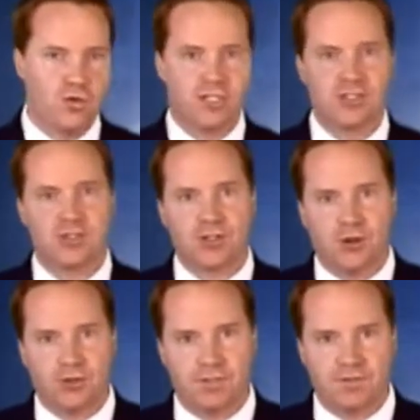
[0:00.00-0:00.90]

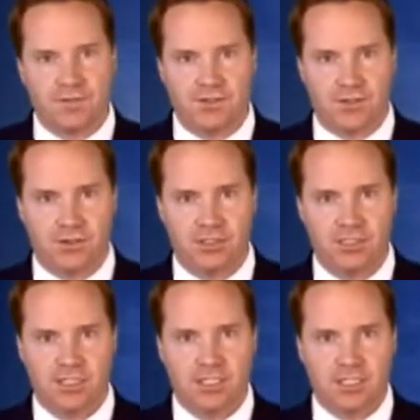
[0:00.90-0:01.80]
scarlet fever.
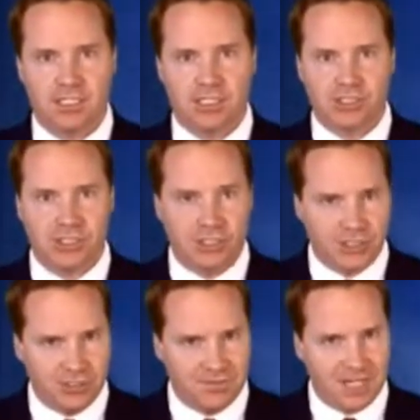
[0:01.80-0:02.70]
She
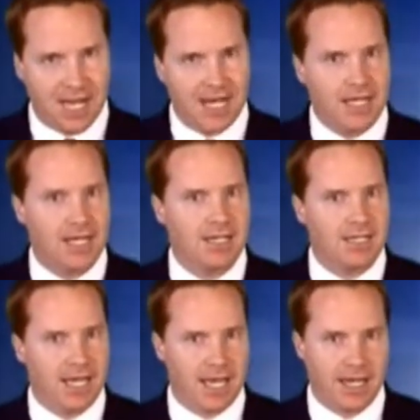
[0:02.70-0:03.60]
should have died
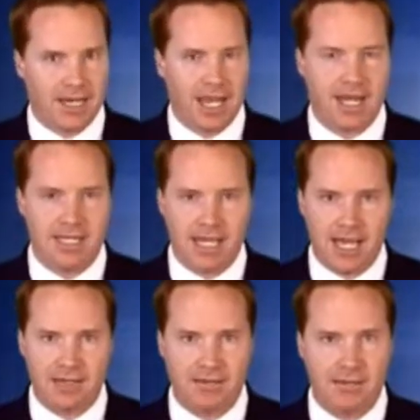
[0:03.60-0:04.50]
again, and
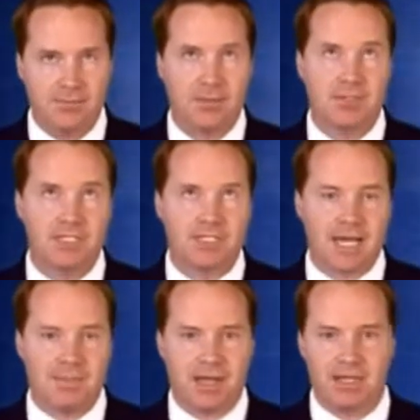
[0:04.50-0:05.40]
yet, maybe this
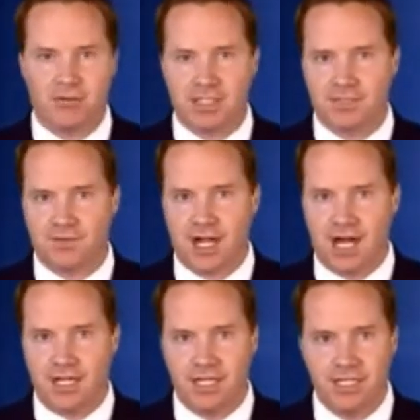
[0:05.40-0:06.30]
time by the grace of
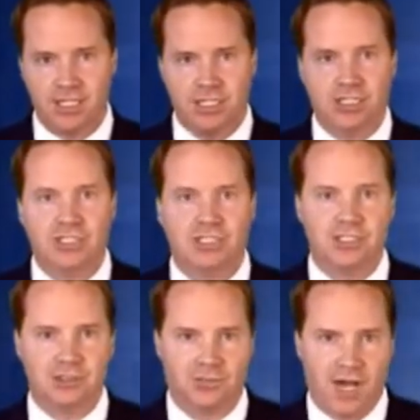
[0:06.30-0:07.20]
God, she
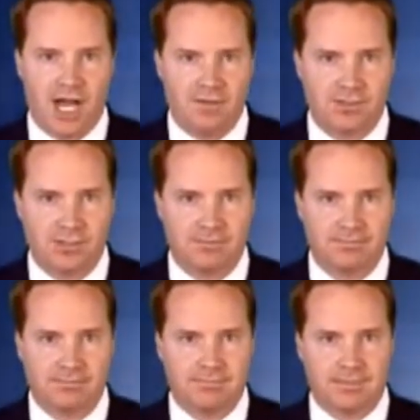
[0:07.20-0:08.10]
survives.
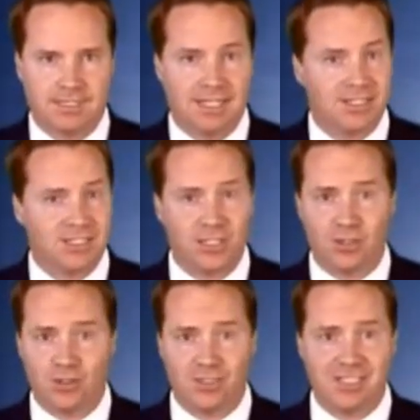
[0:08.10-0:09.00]
Now this little
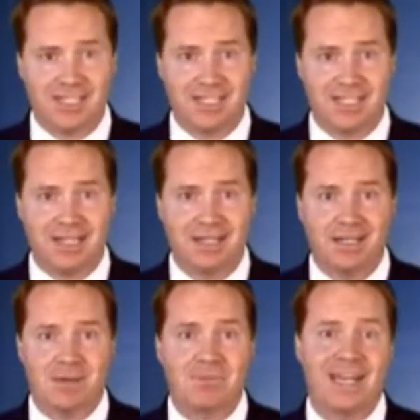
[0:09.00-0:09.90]
girl didn't need it,
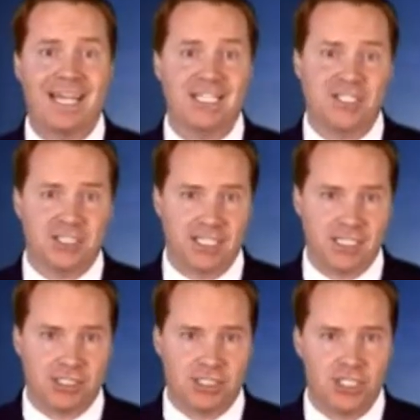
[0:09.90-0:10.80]
but age
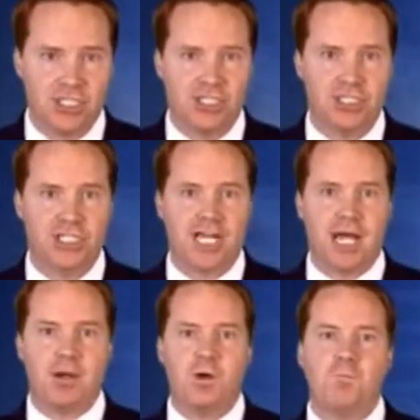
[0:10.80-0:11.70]
6, she
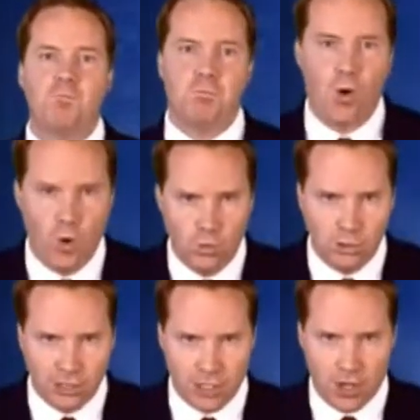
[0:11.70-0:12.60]
got
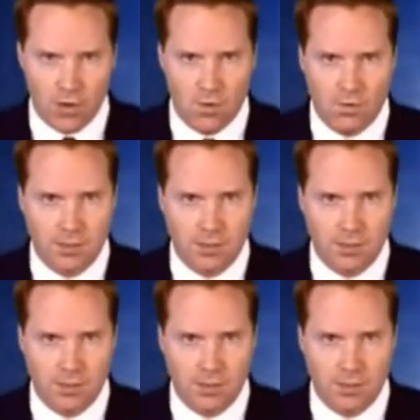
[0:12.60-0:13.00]
polio.